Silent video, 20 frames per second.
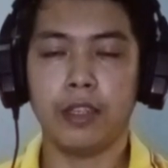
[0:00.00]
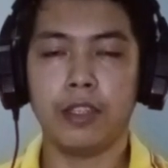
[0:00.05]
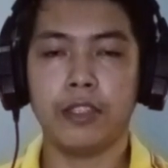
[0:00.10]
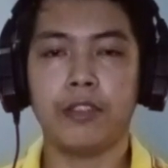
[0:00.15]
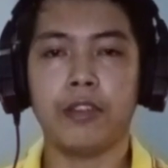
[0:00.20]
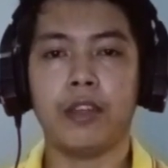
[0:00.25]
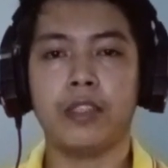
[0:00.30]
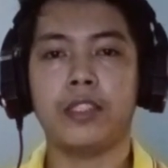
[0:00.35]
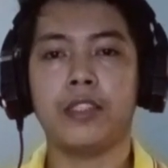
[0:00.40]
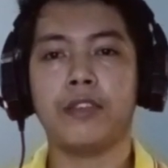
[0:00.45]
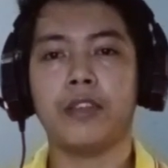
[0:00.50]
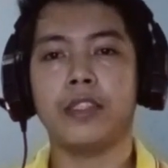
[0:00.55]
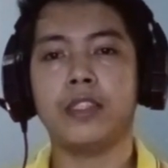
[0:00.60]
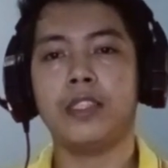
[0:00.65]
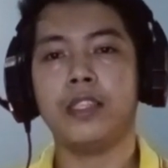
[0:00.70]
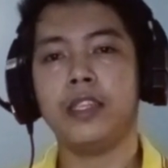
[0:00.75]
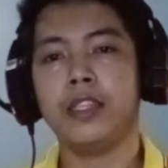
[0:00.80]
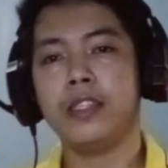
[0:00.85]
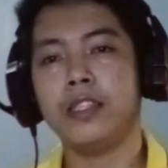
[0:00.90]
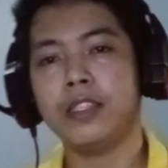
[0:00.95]
So as you can
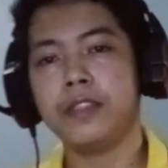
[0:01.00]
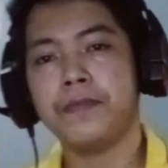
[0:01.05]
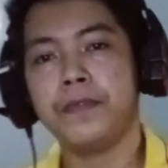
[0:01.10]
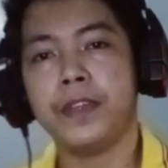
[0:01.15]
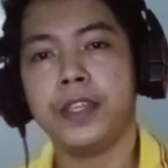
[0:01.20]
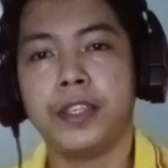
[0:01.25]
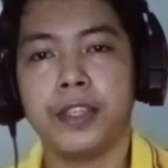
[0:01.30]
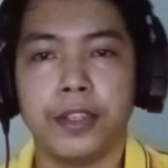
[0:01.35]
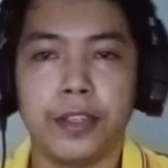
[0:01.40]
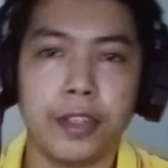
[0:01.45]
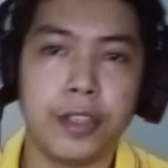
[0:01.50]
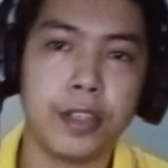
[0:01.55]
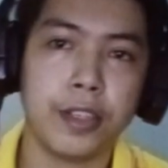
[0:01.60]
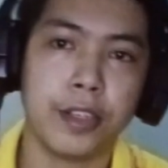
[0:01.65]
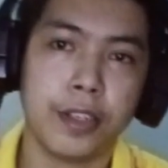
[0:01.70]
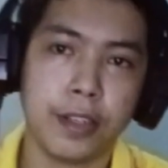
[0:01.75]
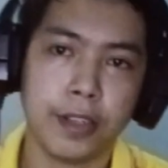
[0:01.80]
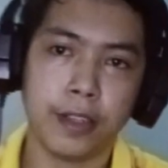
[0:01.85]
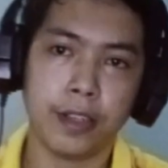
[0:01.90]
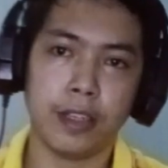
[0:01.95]
see in this figure,
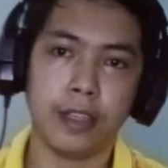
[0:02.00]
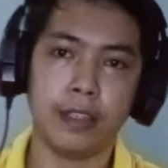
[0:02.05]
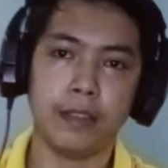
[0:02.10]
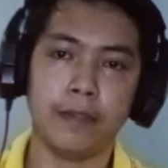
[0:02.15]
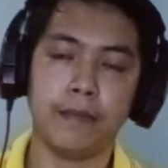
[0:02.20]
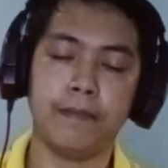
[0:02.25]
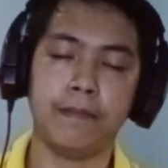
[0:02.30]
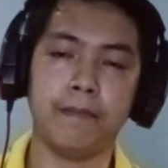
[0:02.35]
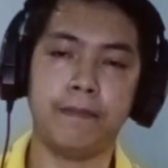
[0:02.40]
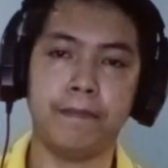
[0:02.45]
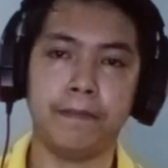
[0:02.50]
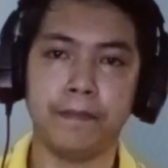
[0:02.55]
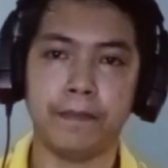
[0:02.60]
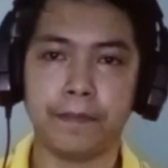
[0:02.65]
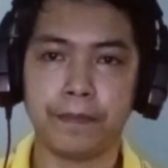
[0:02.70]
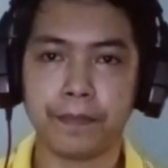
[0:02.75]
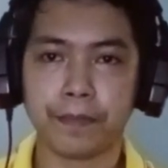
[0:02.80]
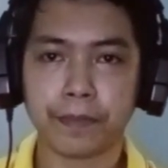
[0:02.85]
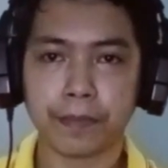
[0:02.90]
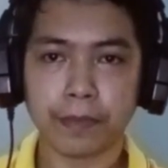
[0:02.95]
the
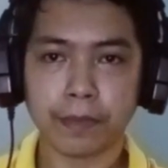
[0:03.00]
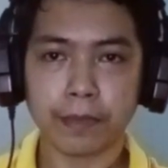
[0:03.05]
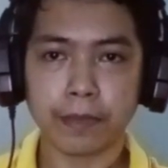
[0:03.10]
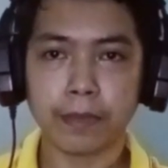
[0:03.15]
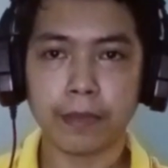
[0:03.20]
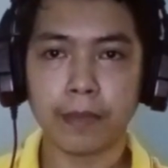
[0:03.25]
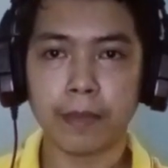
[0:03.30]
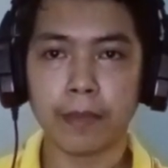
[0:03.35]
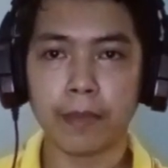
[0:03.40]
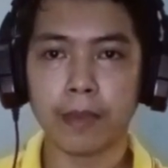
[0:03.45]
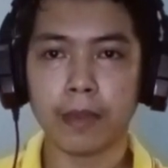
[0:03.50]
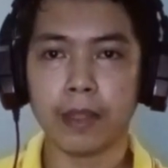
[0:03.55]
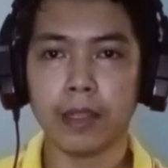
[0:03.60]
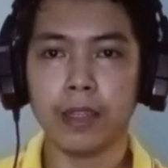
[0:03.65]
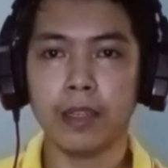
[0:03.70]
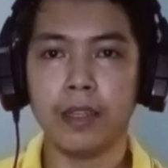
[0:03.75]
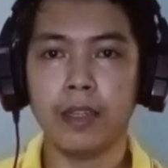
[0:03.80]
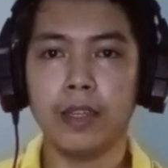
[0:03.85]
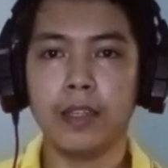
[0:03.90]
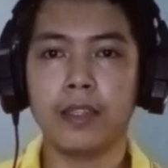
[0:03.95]

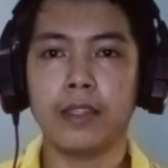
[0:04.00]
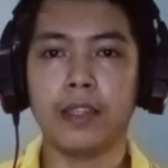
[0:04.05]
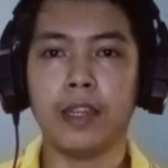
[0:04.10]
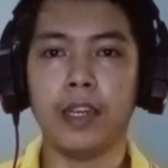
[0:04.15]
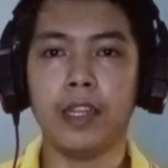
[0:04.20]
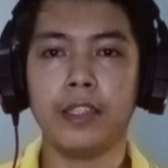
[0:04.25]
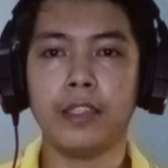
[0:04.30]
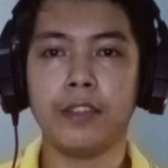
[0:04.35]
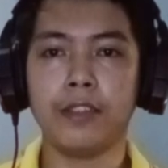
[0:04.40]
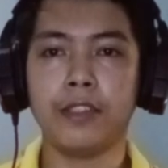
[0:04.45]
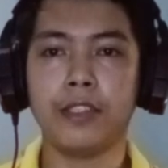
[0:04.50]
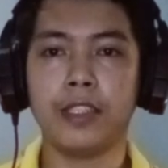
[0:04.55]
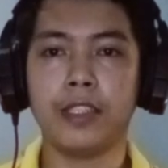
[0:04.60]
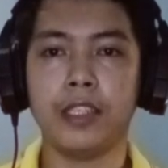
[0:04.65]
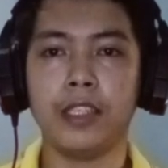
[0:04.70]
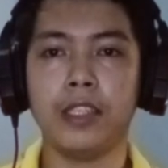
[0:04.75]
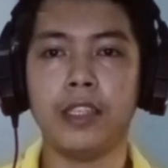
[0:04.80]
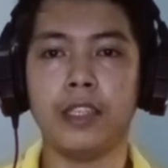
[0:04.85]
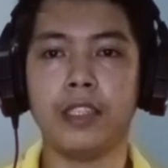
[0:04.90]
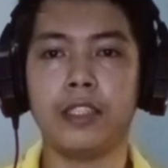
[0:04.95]
letter
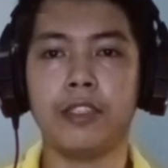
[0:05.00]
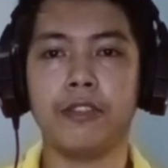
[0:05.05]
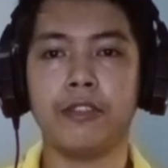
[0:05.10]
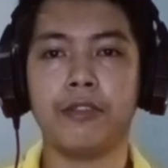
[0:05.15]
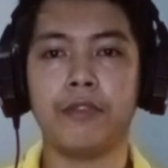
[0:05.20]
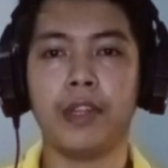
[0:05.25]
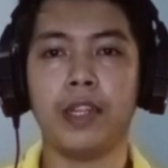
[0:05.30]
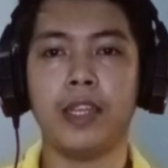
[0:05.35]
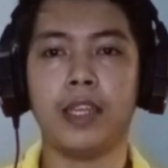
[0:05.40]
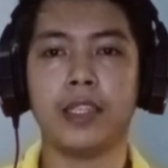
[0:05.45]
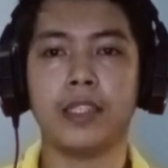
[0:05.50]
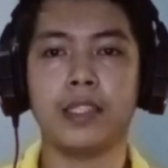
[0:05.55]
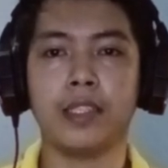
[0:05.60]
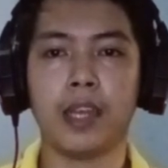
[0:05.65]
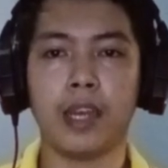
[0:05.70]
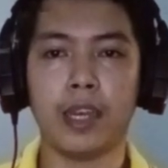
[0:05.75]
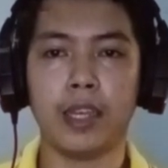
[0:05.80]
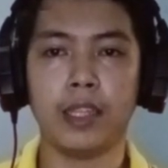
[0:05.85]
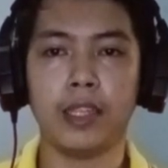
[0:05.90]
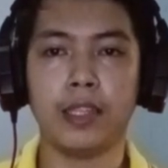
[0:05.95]
C is usually
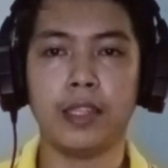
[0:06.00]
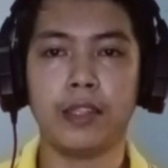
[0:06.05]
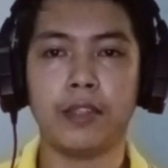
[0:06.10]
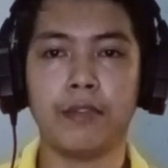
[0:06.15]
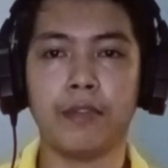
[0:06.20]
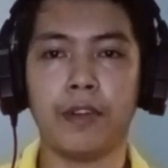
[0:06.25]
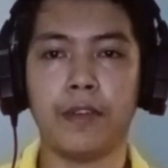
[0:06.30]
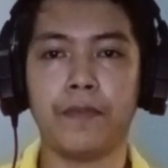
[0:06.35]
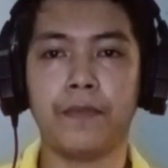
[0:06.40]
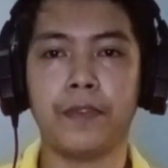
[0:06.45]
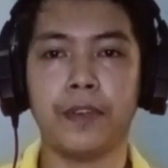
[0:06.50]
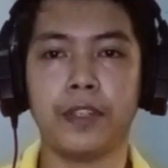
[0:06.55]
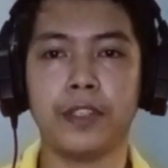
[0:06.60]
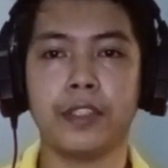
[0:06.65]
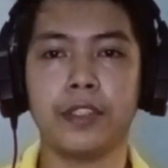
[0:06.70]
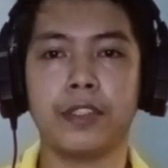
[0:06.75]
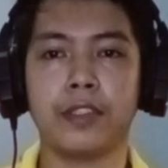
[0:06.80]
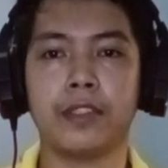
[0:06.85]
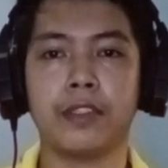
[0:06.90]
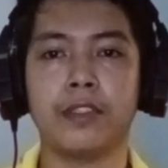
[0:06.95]
assigned to the
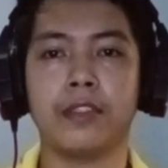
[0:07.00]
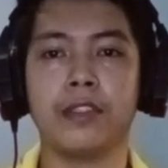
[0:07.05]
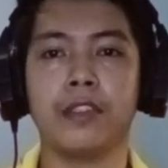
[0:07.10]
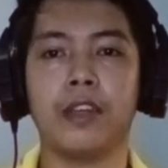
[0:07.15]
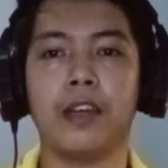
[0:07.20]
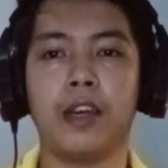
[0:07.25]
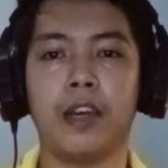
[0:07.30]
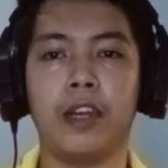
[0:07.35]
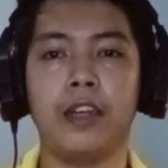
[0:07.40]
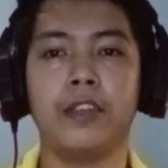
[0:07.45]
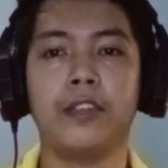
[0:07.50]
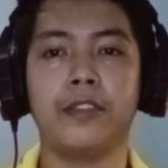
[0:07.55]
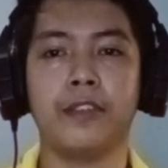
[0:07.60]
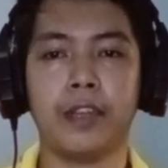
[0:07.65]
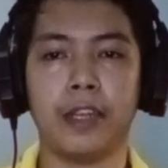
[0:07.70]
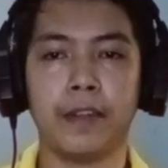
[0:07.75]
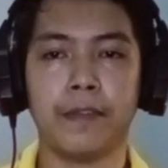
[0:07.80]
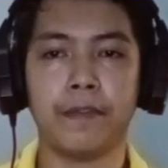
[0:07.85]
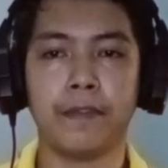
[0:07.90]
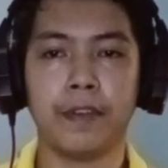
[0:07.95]
first hard
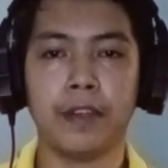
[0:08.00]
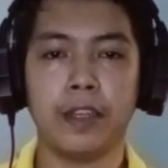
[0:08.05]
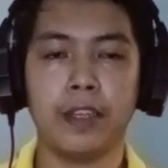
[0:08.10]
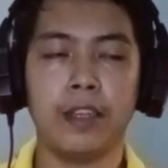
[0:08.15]
drive.